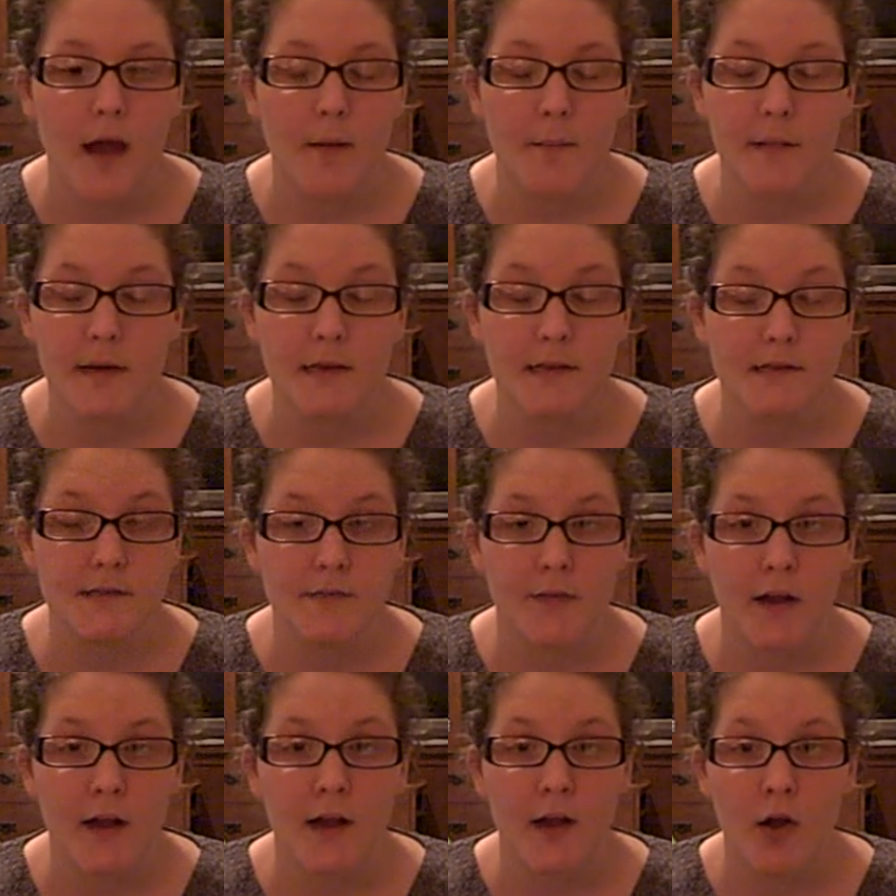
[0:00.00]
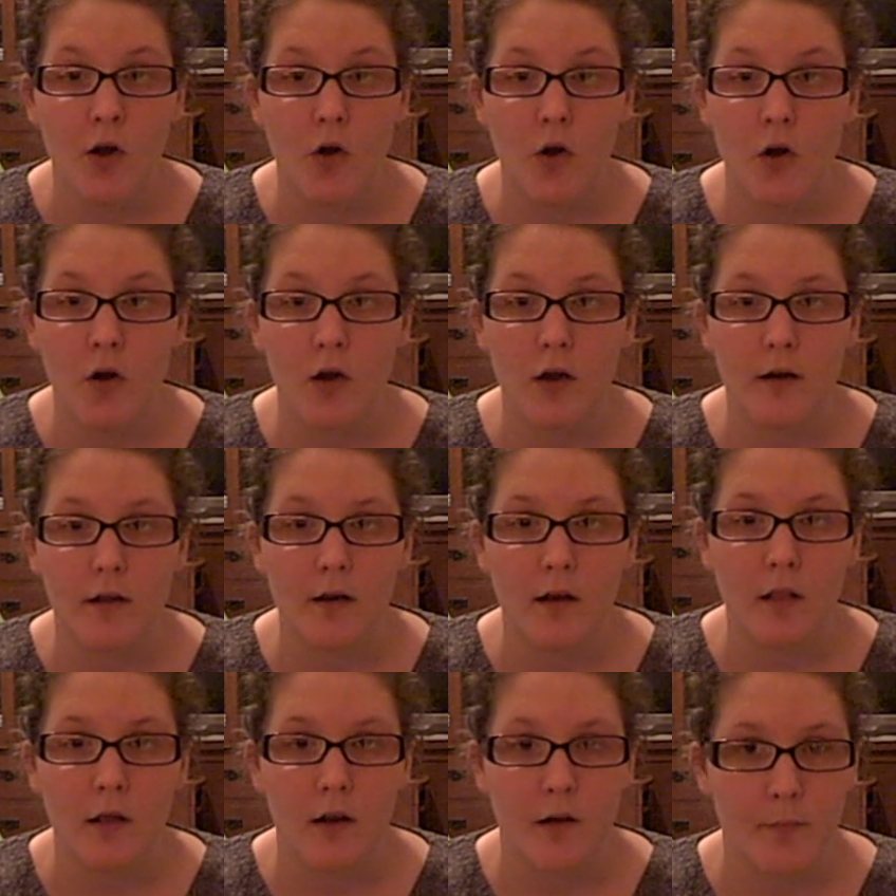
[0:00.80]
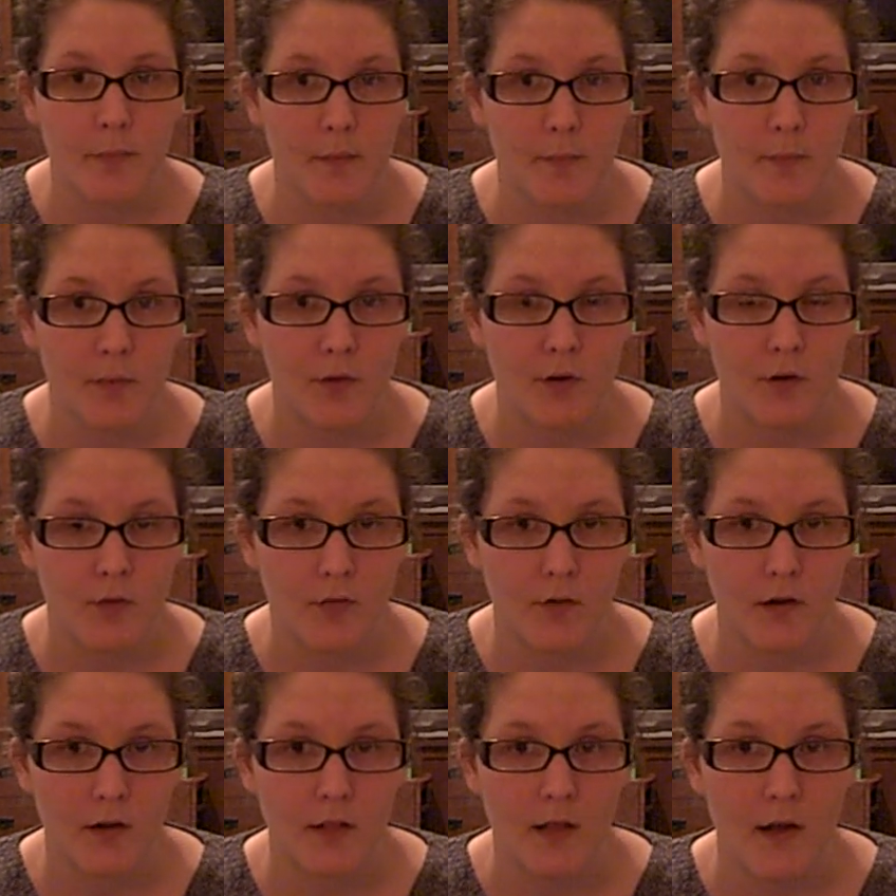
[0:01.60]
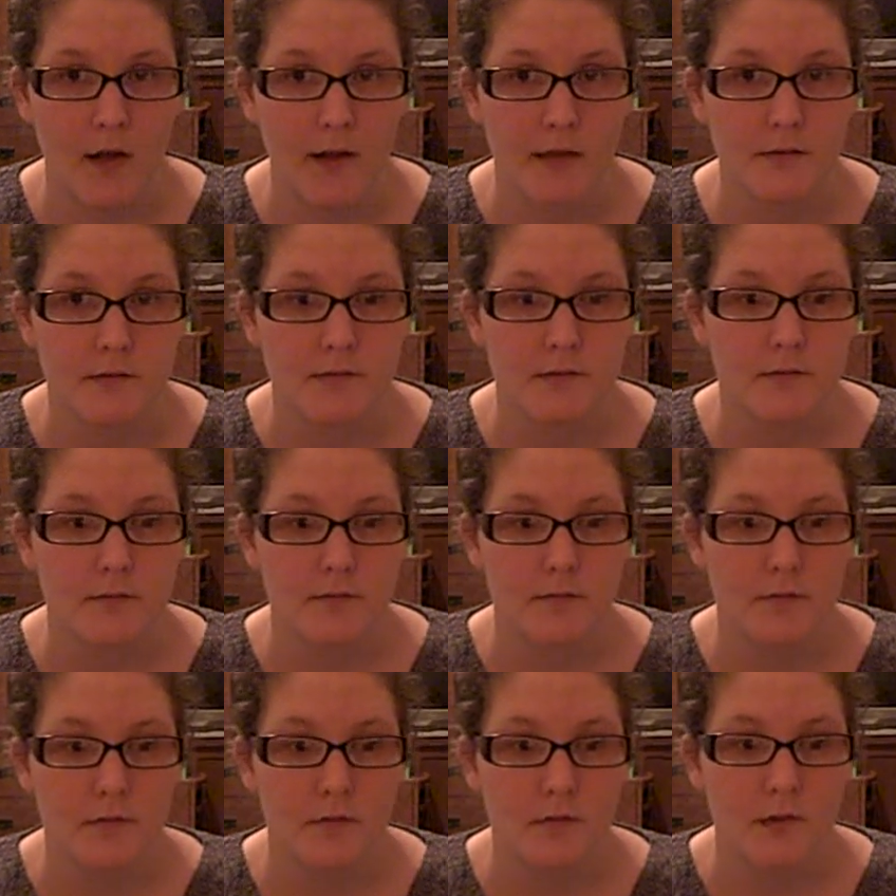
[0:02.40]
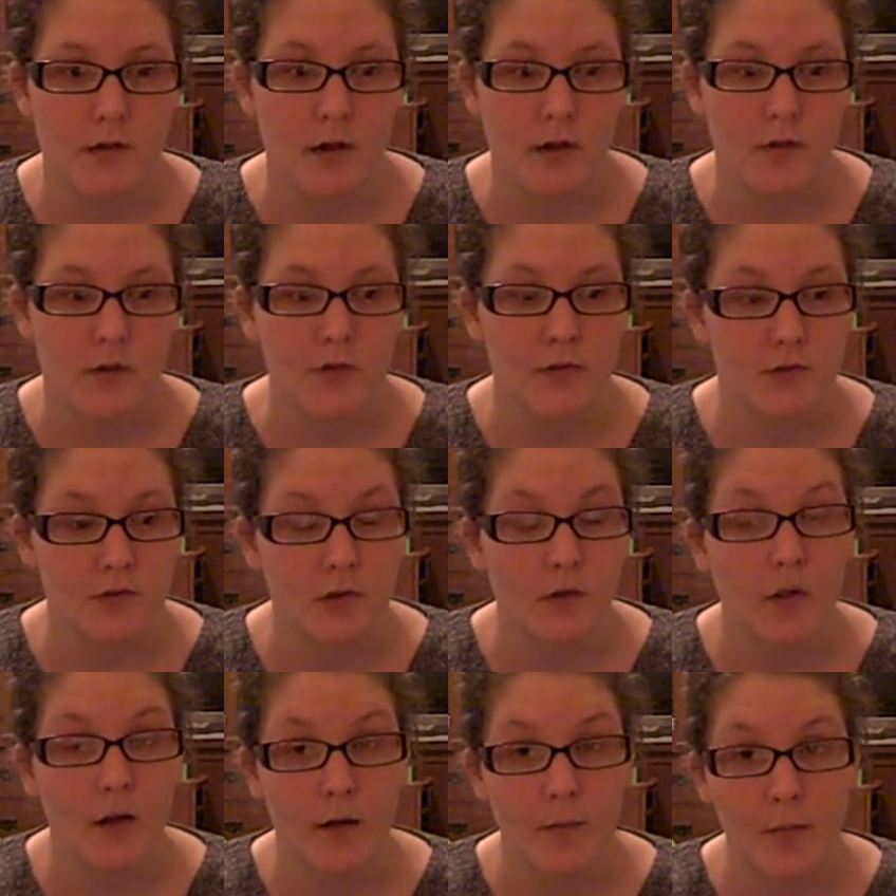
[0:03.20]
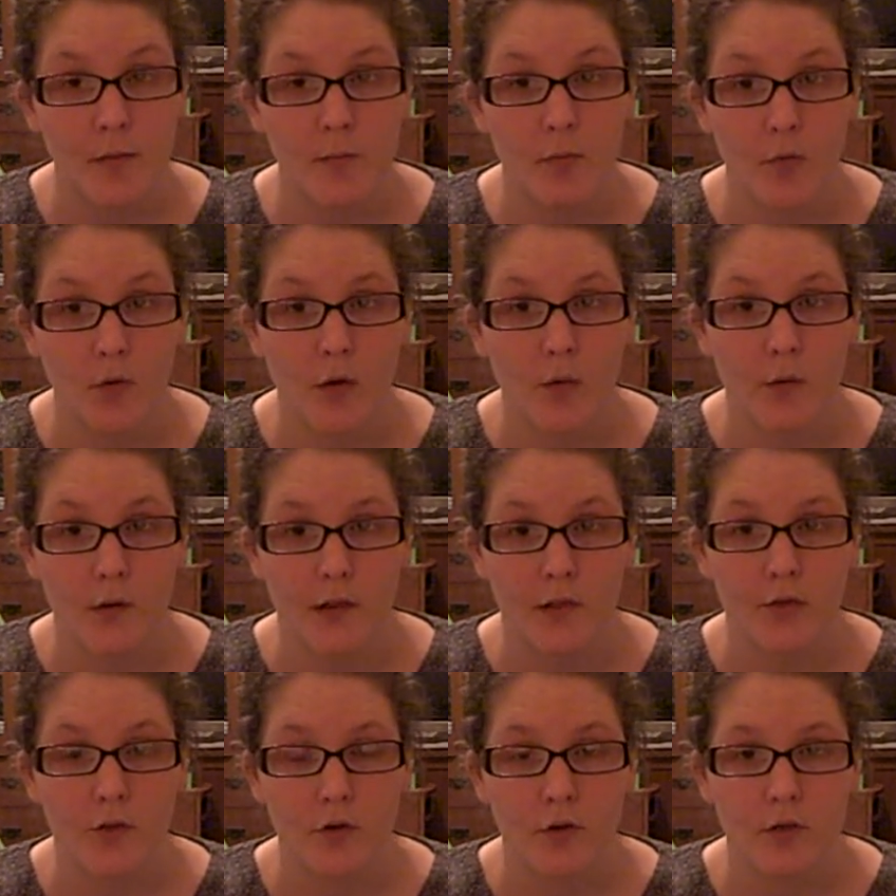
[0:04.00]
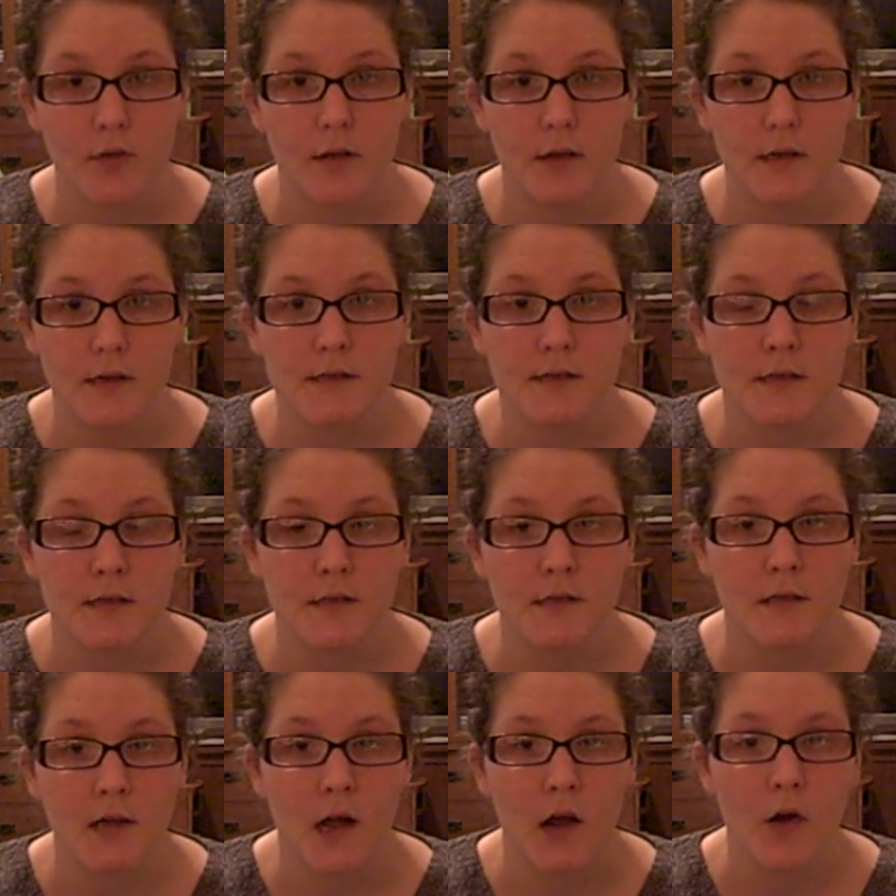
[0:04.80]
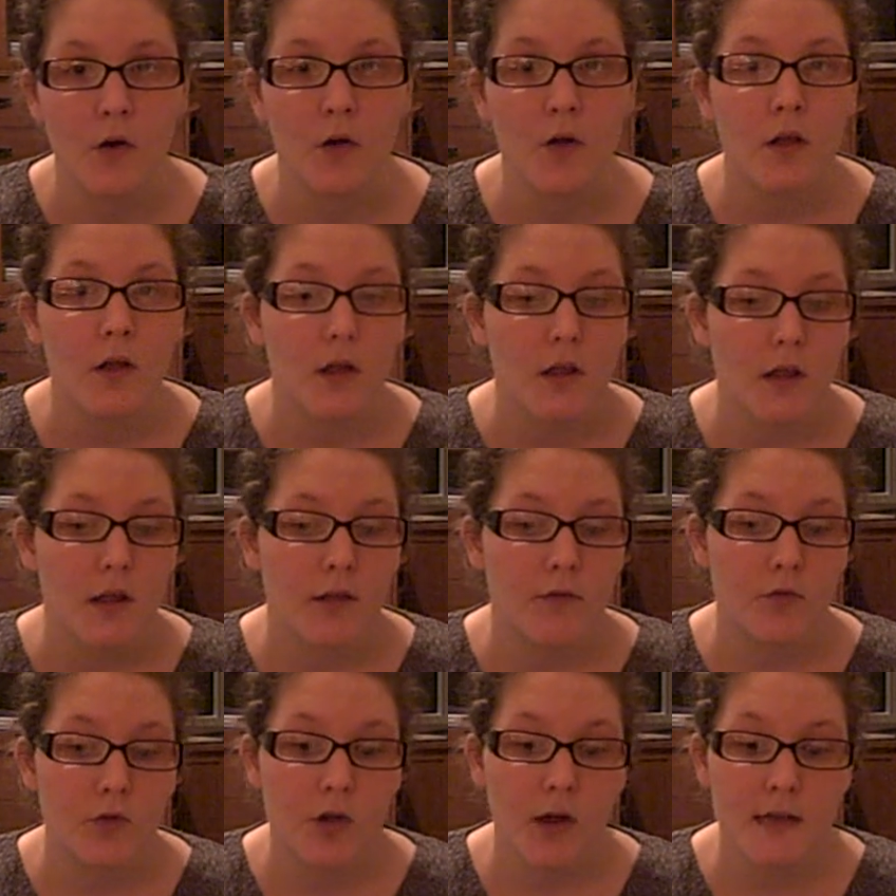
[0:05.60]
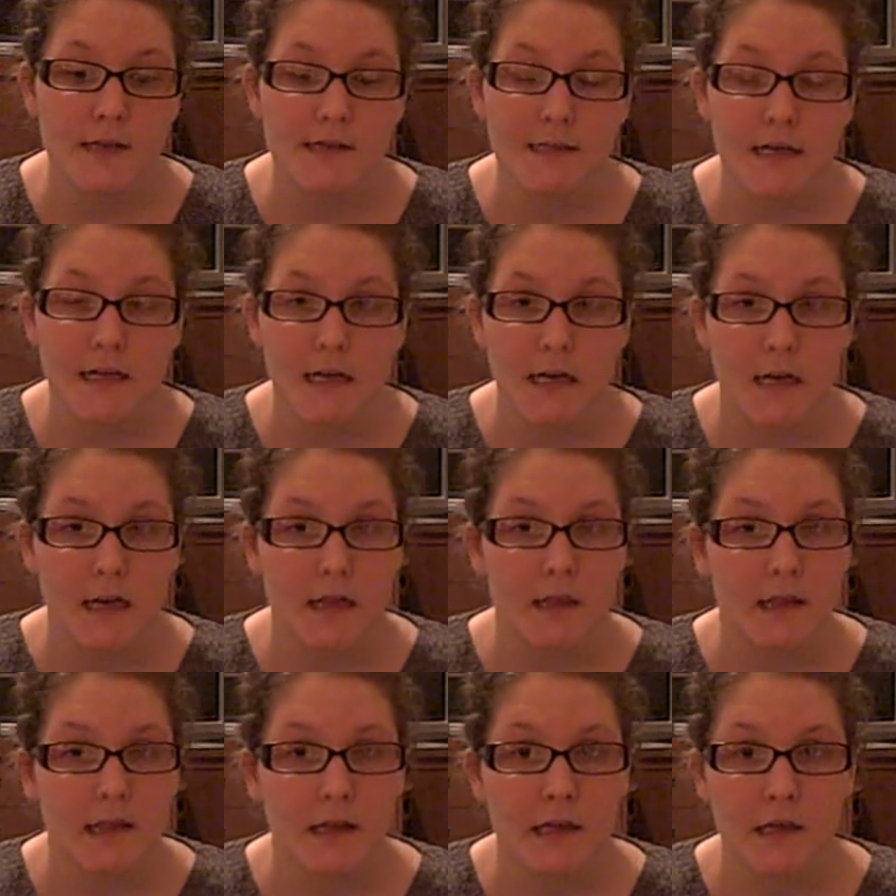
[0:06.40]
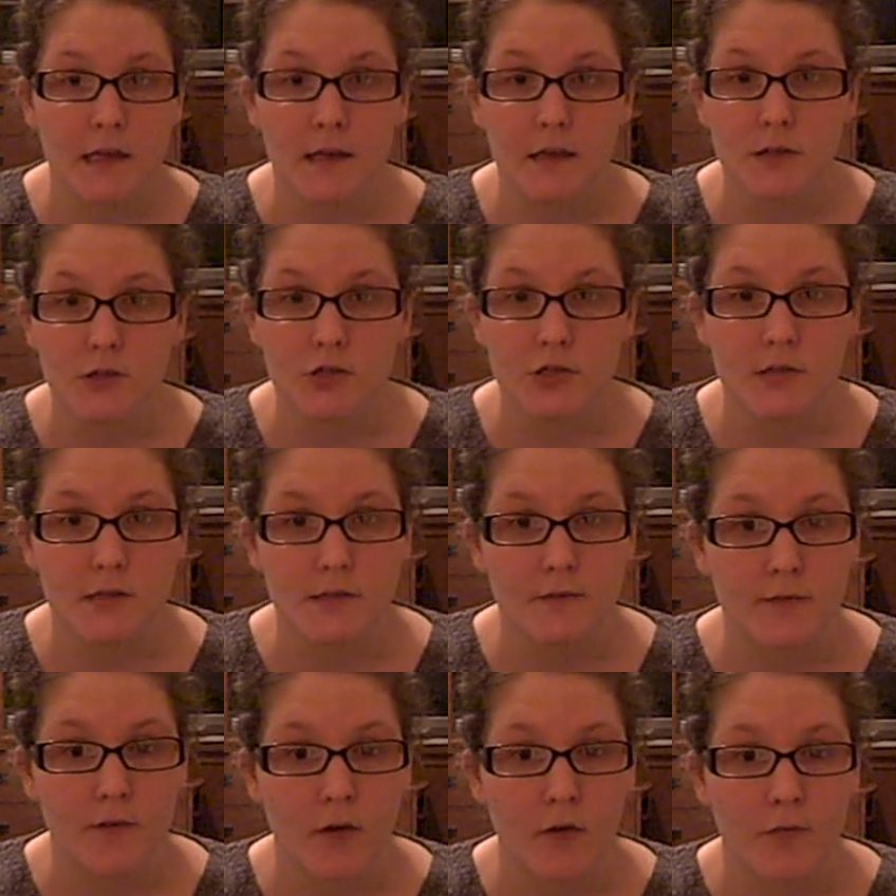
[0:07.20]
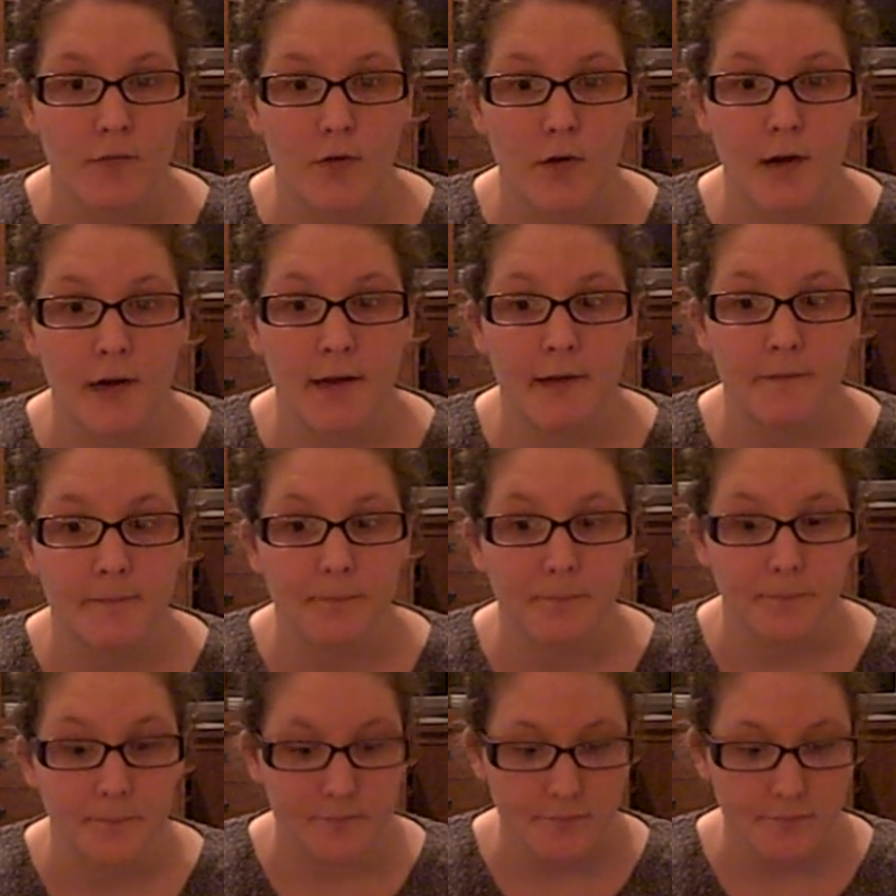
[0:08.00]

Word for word: I mean, it's very hard and a lot of people don't realize, you know, that there's a lot of people going through this. So if you guys need anything, just feel free